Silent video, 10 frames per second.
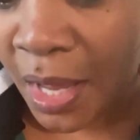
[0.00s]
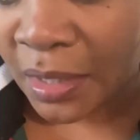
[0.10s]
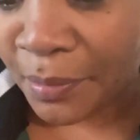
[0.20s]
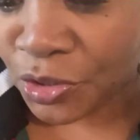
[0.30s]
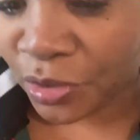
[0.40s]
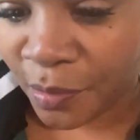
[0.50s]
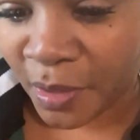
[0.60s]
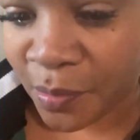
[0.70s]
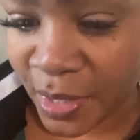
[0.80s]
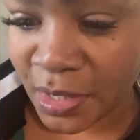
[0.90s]
Let me show you what
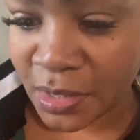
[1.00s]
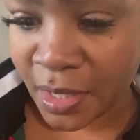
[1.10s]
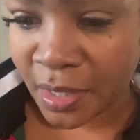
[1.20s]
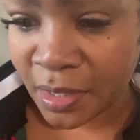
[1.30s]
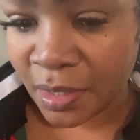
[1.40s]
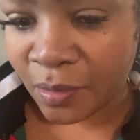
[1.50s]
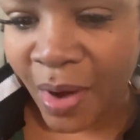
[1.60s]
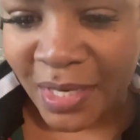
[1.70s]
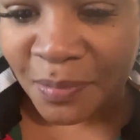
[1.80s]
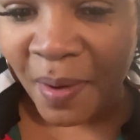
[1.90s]
I'm wearing today. Why do
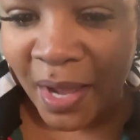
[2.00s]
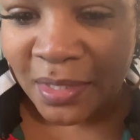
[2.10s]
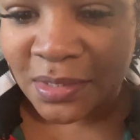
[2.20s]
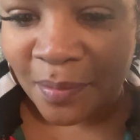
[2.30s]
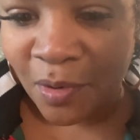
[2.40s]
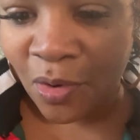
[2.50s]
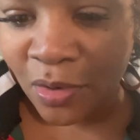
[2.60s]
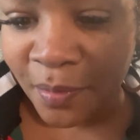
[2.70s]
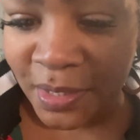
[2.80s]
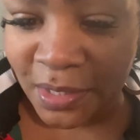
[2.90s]
these pockets come all the
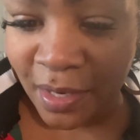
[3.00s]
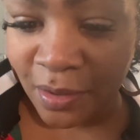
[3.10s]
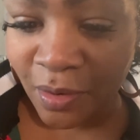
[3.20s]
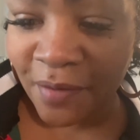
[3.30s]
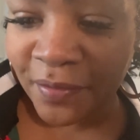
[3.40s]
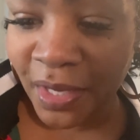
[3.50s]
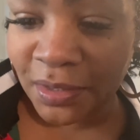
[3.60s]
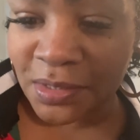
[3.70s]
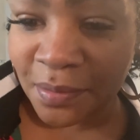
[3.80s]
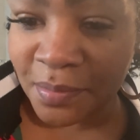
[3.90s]
way down? I forgot
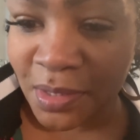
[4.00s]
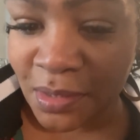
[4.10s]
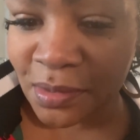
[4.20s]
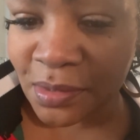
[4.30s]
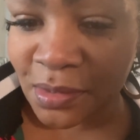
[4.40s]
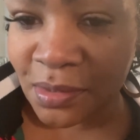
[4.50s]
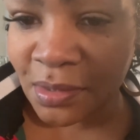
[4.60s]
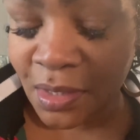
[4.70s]
there's a men's.